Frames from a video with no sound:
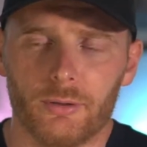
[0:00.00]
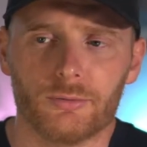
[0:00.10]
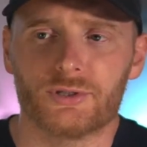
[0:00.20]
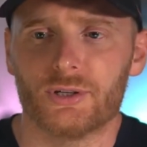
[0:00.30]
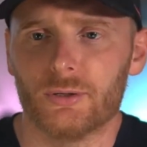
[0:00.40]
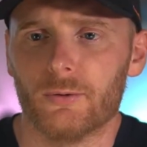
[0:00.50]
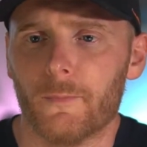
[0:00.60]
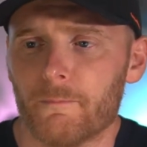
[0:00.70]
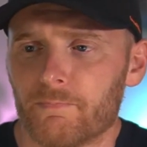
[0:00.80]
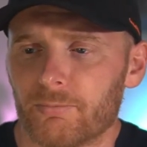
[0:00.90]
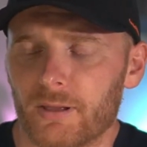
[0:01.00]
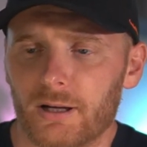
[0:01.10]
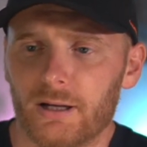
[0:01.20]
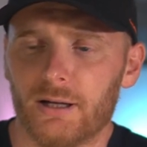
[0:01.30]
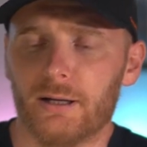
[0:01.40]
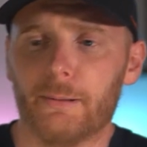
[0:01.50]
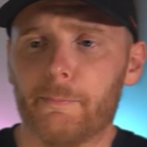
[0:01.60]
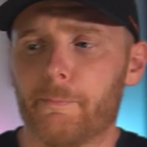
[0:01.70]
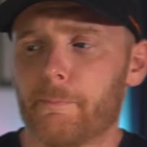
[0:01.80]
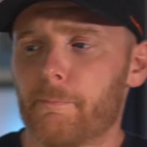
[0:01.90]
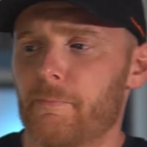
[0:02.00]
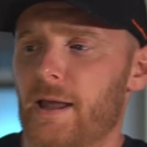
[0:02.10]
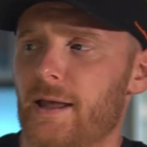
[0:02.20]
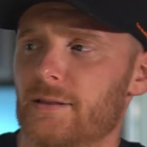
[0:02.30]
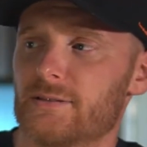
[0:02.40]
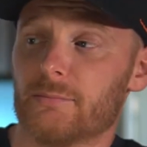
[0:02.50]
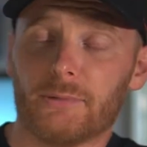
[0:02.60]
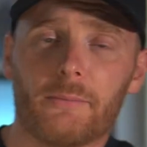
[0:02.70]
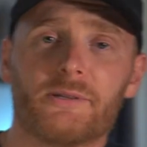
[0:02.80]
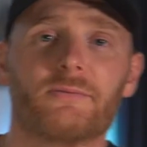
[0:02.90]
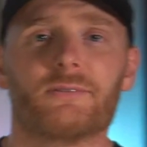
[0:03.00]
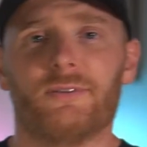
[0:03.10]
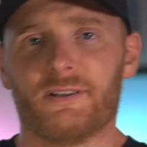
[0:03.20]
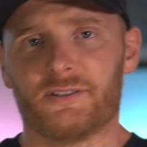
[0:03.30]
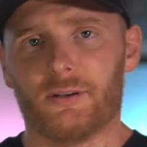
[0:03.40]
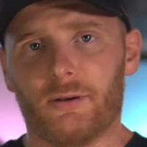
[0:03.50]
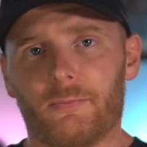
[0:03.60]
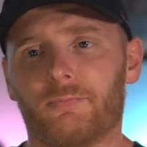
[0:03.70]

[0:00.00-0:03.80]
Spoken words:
so and sometimes even faster